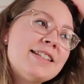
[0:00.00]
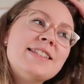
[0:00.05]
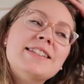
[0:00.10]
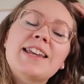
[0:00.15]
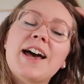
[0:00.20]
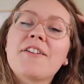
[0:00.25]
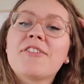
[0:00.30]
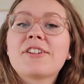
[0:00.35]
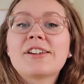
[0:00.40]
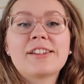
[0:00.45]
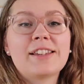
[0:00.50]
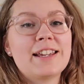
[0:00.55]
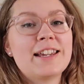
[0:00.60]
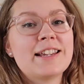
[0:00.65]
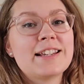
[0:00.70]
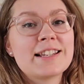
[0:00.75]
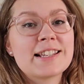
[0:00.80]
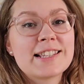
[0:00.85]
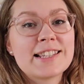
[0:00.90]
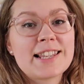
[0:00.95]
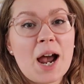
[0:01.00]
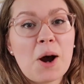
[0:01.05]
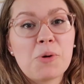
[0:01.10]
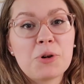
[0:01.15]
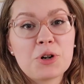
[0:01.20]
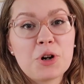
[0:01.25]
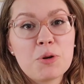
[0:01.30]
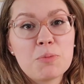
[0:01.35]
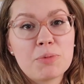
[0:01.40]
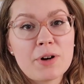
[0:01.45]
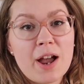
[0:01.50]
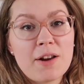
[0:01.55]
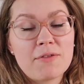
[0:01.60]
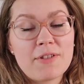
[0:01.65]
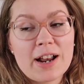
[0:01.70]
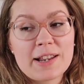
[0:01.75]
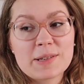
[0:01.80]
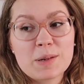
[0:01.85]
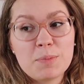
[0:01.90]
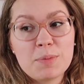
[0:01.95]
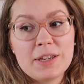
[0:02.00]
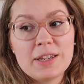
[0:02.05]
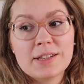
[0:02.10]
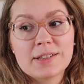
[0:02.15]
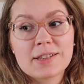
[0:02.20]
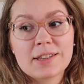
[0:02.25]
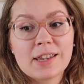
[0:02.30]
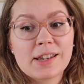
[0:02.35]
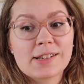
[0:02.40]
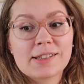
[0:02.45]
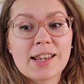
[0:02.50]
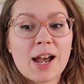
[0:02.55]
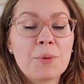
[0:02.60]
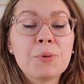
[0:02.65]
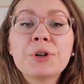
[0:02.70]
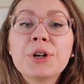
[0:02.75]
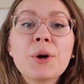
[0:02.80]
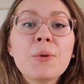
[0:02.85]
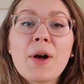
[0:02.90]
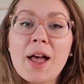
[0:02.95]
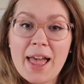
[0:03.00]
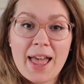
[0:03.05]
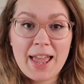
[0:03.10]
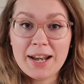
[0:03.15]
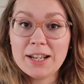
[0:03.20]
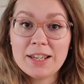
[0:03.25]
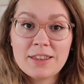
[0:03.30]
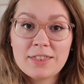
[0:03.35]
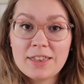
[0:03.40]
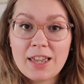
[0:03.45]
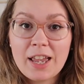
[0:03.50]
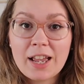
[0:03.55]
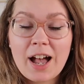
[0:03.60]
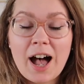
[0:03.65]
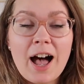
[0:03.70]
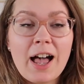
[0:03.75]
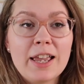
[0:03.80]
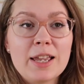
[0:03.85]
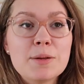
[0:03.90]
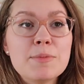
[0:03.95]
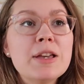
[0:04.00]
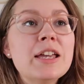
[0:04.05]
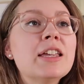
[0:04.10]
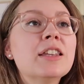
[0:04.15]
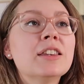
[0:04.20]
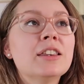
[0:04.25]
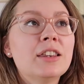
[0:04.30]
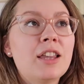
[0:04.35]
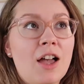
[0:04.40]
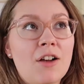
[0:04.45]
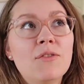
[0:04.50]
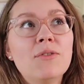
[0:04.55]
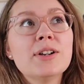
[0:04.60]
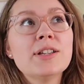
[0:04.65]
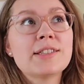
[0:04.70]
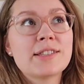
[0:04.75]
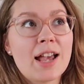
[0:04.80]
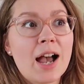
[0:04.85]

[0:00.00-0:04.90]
is definitely sourdough bread recipes like sourdough anything I am in love with